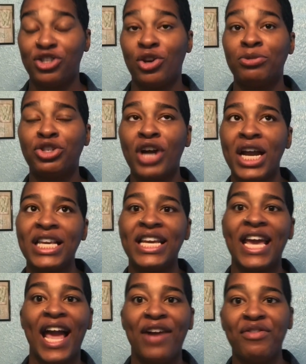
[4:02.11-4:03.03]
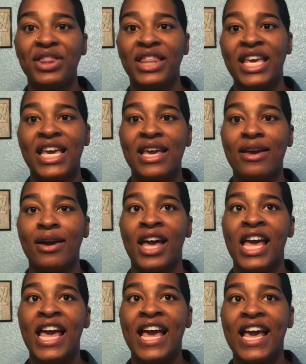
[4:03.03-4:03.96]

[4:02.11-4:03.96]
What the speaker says: So I'm trying to get everything